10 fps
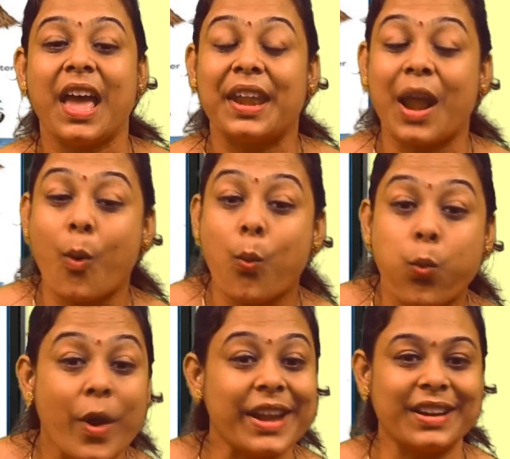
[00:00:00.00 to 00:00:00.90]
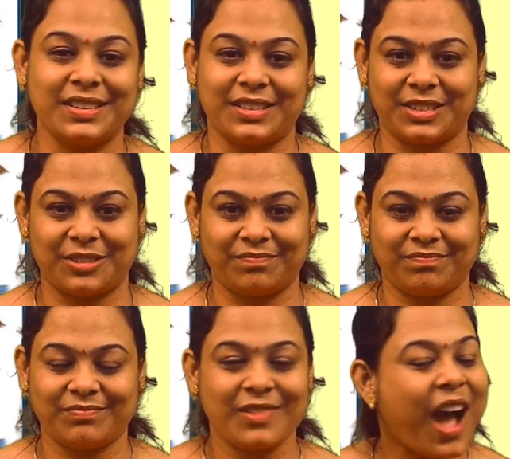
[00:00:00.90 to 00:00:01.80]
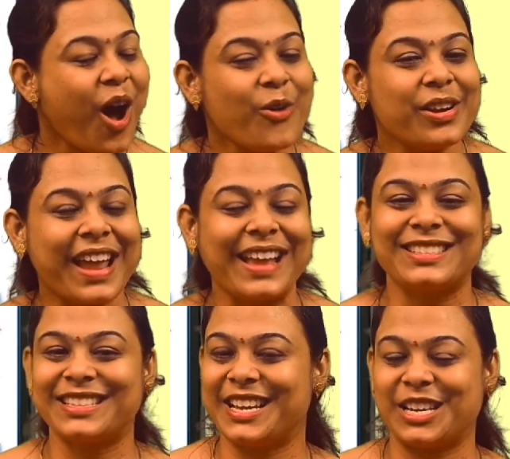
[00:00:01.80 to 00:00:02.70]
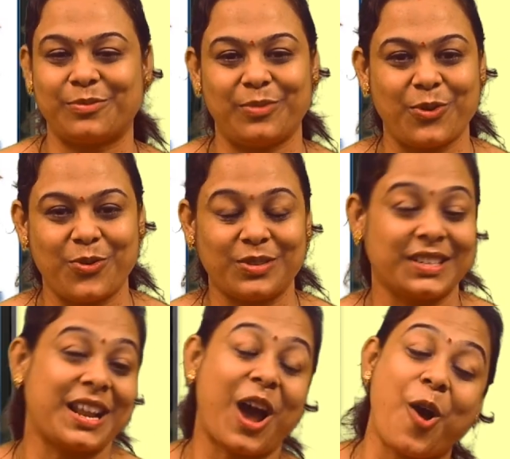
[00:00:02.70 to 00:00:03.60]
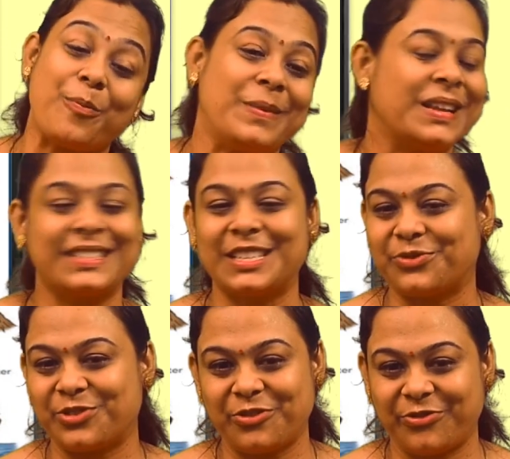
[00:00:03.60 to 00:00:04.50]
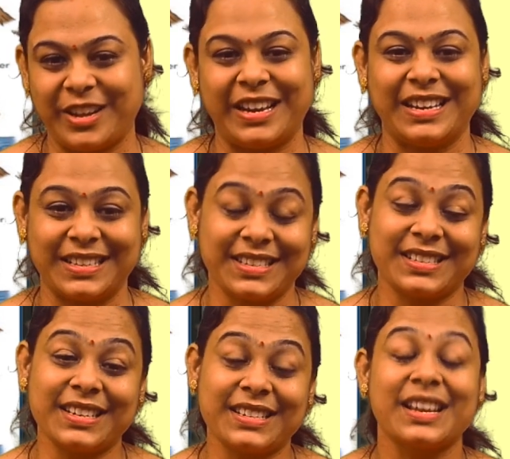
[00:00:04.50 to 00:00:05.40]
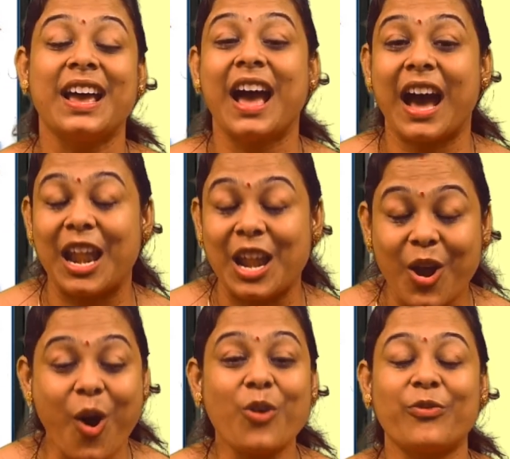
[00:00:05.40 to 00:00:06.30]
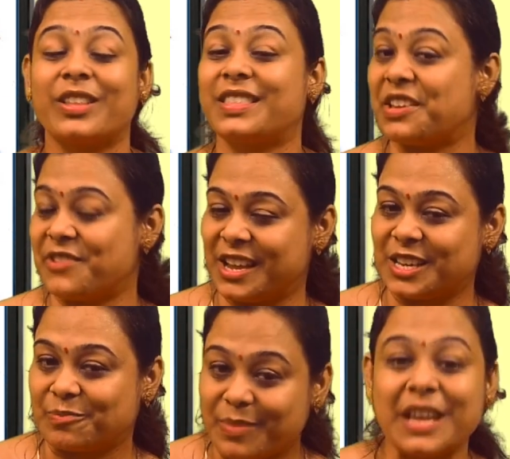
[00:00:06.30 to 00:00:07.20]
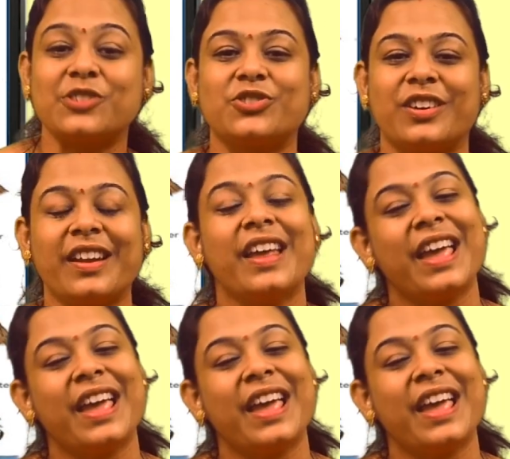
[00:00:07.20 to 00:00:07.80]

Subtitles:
Now wind, how nicely it blows and how pleasant we feel, isn't it? Along with giving us pleasure,